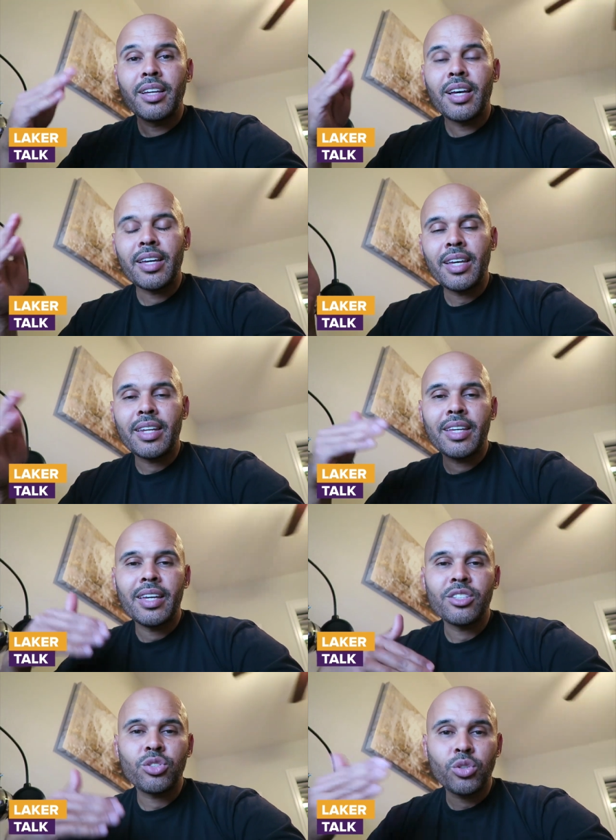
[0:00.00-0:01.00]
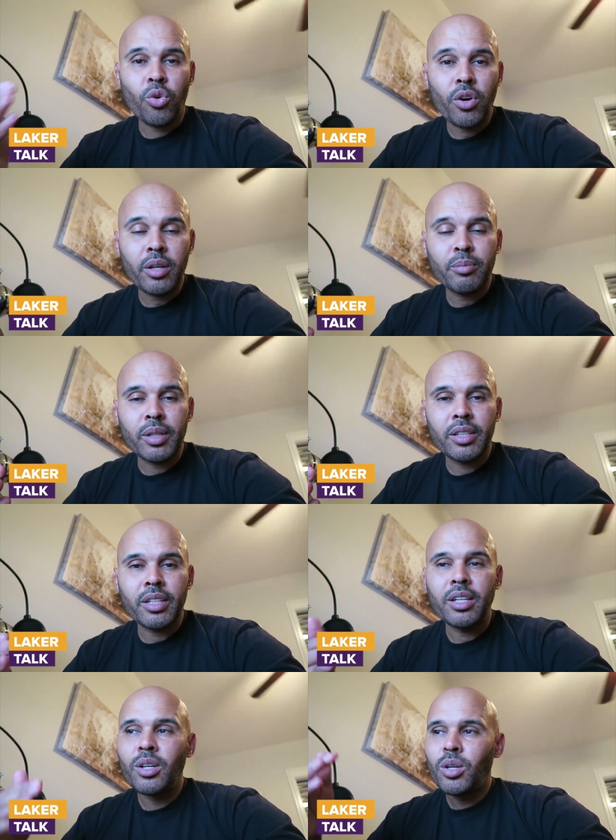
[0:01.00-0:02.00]
Again, his scoring
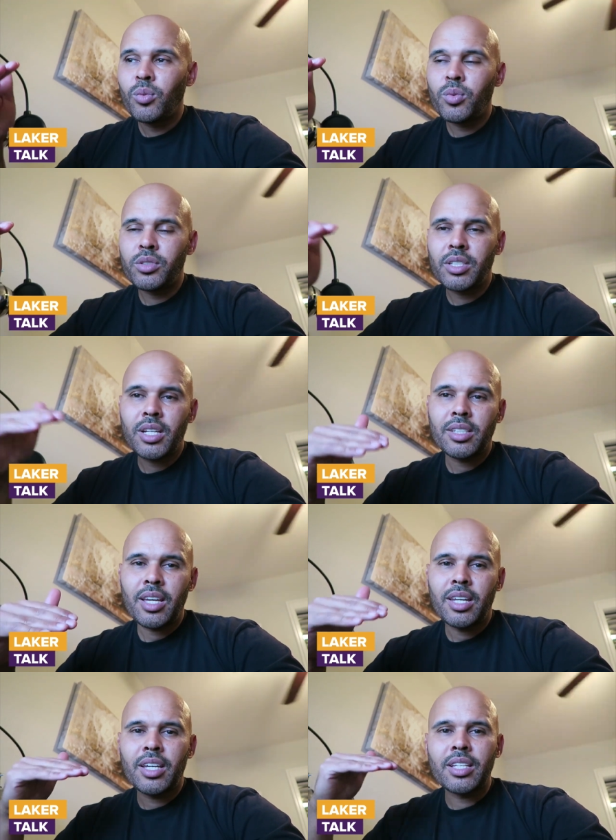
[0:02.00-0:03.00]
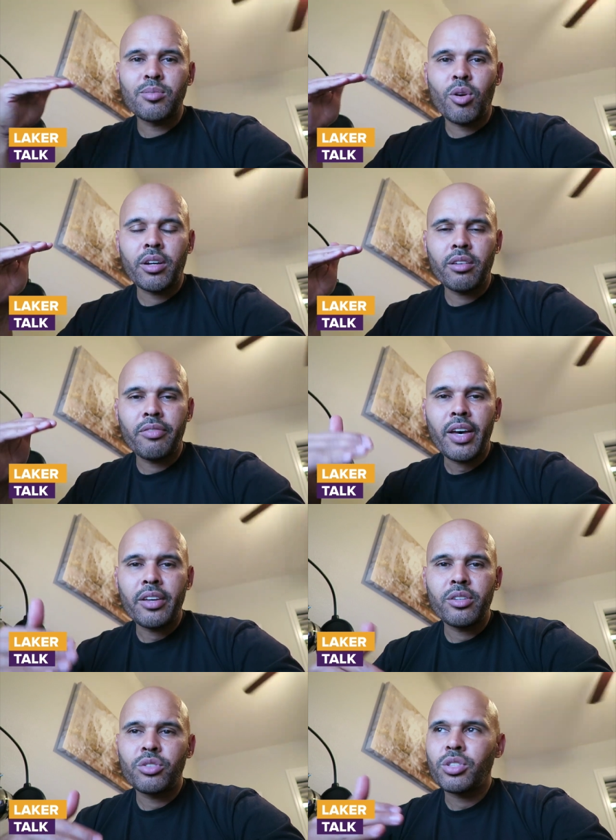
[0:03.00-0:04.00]
ability will dictate his market
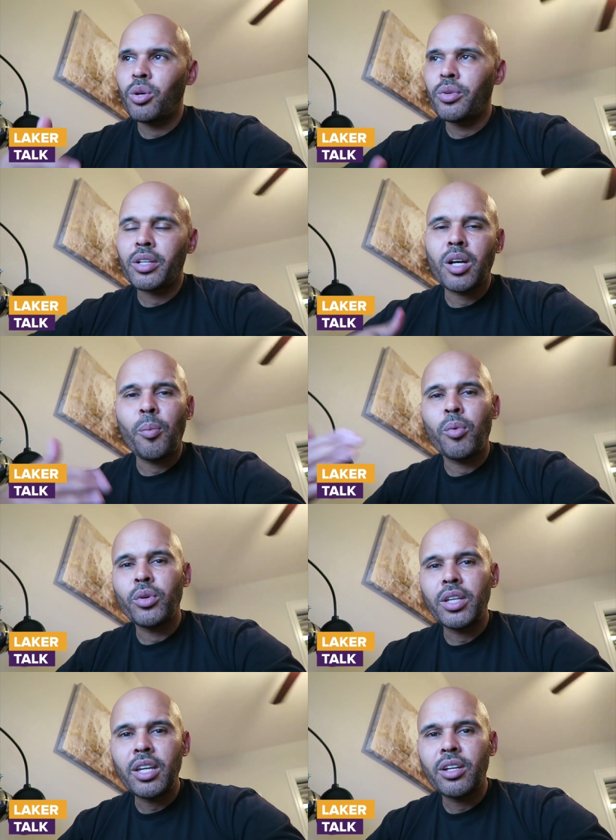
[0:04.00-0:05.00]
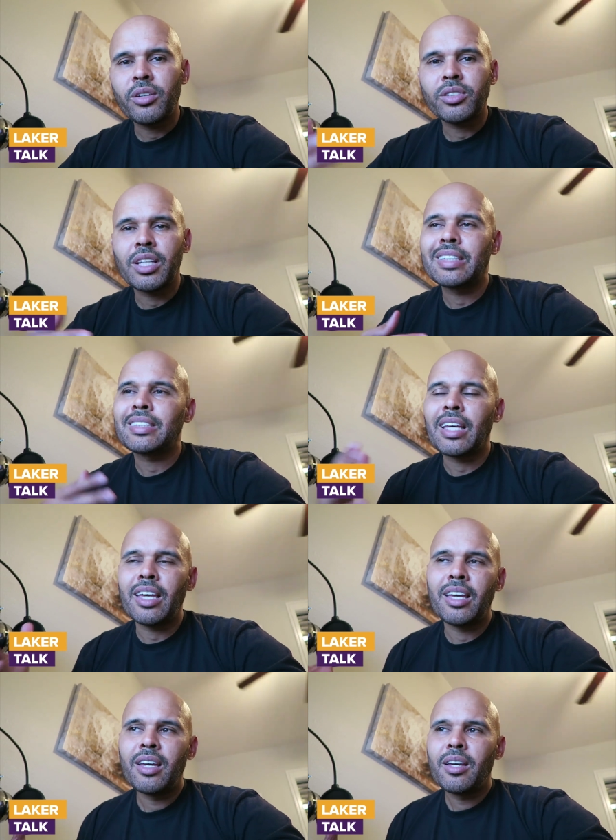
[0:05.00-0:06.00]
value. So, in a couple years, let's
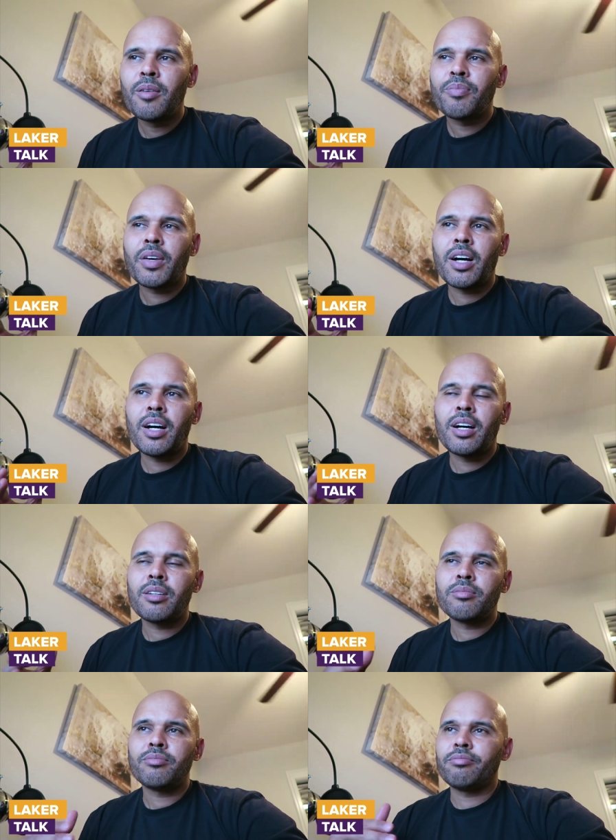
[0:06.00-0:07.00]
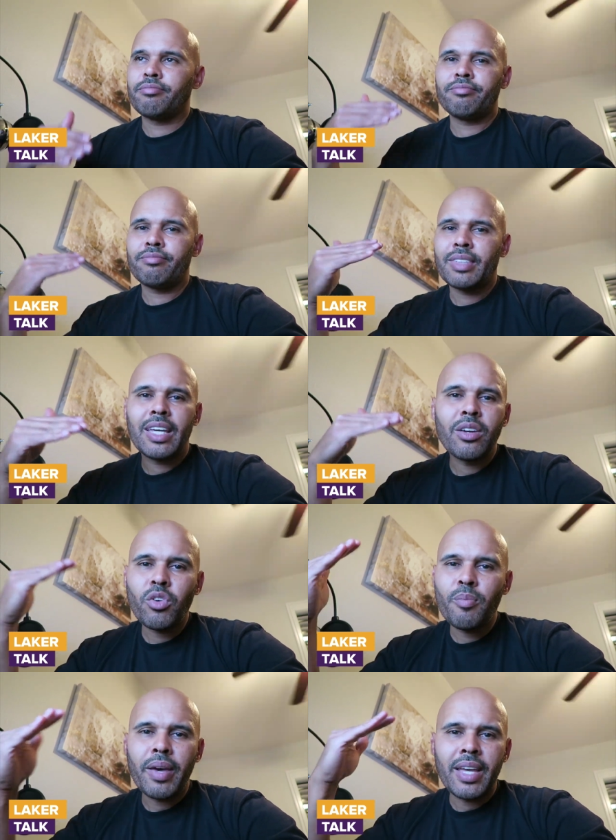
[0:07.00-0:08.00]
say um, he
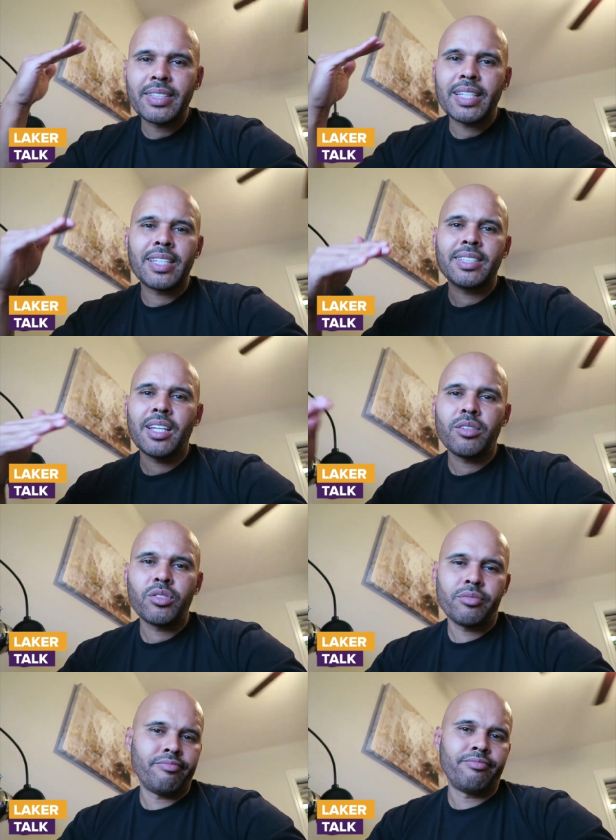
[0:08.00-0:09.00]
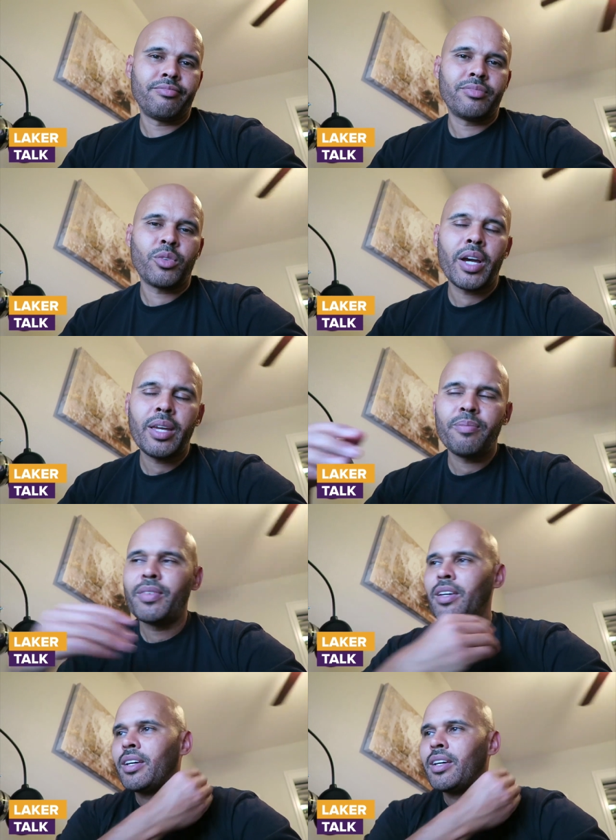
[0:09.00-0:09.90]
remains at this level, right?